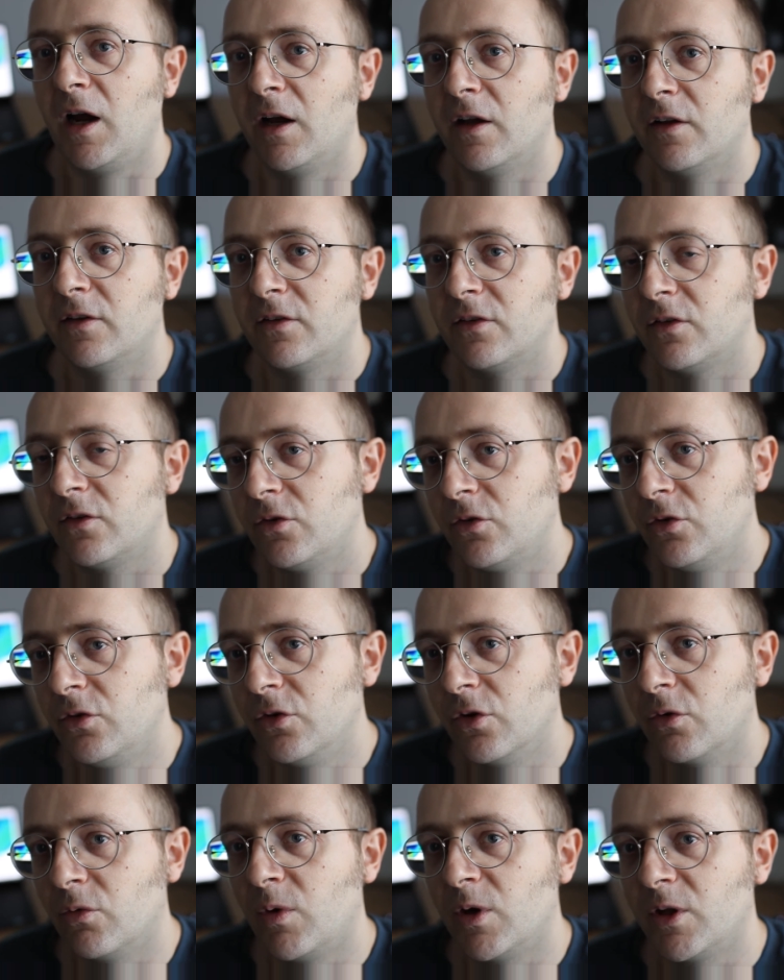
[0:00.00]
As
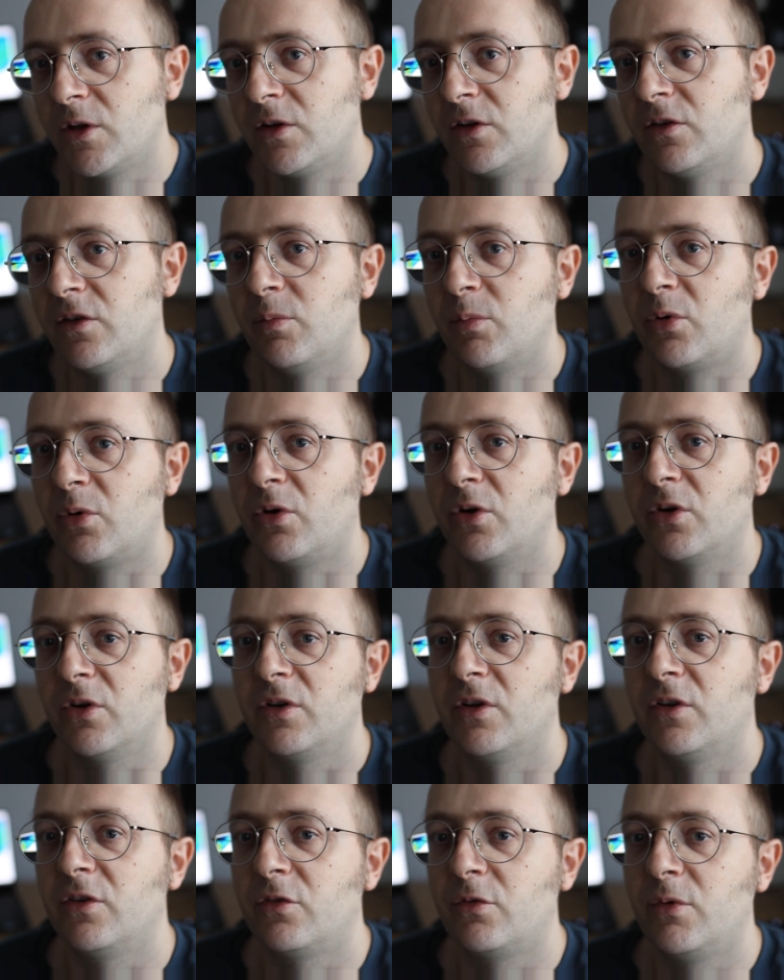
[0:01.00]
what is important
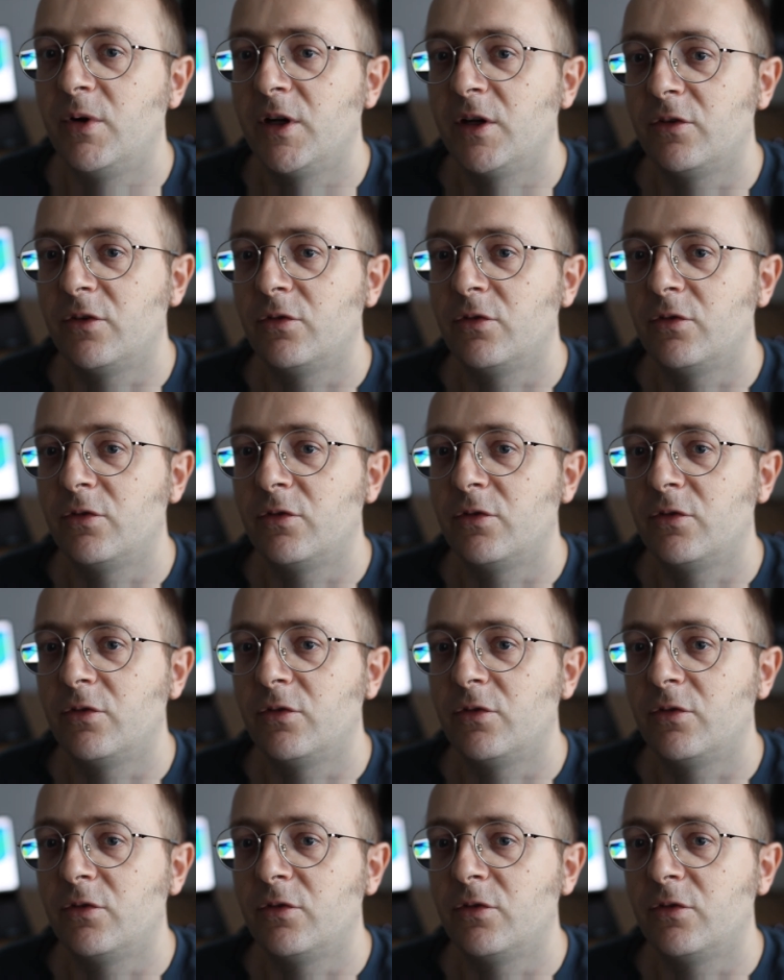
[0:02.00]
is really